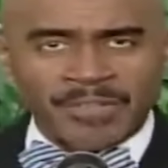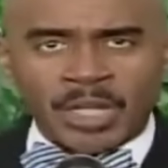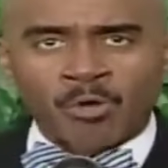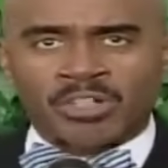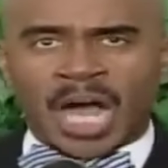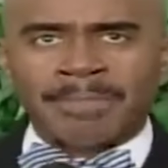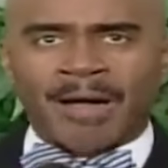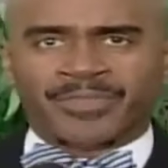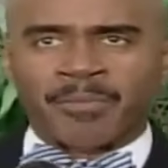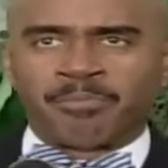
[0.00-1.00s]
It don't come
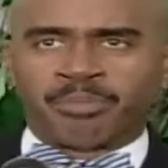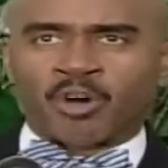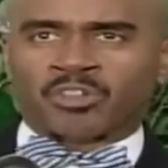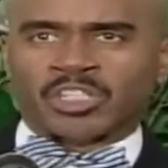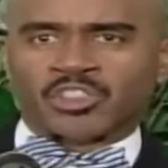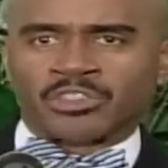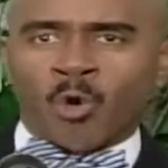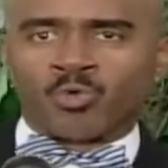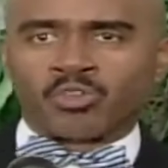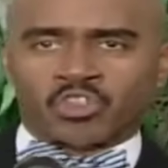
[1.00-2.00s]
out the book, it's
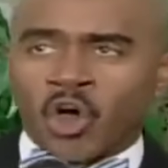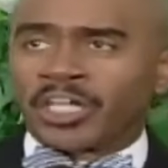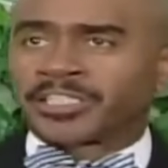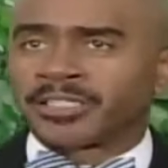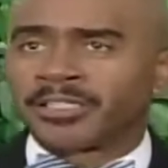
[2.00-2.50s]
no good.